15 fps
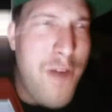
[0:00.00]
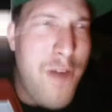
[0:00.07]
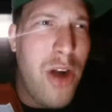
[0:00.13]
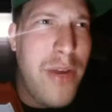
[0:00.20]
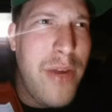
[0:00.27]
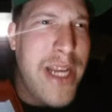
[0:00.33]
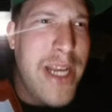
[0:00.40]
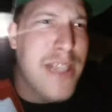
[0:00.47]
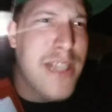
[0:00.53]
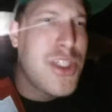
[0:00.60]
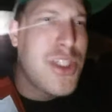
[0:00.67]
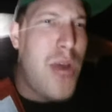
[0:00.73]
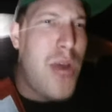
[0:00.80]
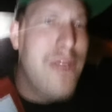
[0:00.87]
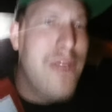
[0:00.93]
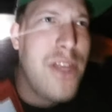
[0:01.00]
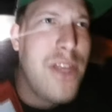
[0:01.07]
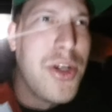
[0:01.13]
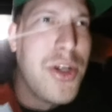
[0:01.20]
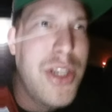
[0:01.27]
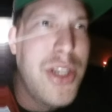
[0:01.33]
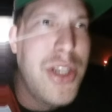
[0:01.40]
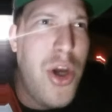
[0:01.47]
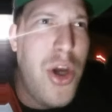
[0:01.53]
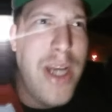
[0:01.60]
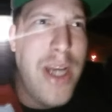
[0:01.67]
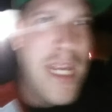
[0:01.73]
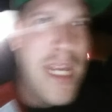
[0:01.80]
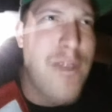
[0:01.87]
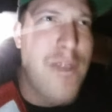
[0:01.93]
reading, so I have literally no
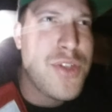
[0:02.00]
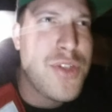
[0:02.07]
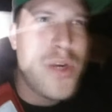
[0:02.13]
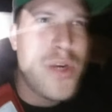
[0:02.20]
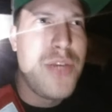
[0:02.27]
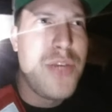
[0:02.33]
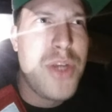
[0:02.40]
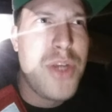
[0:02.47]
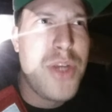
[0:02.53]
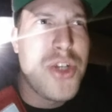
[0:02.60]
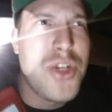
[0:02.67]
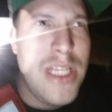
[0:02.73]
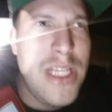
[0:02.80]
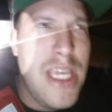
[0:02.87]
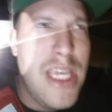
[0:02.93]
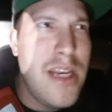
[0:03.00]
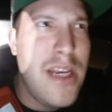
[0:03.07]
idea if it's running rich or lean.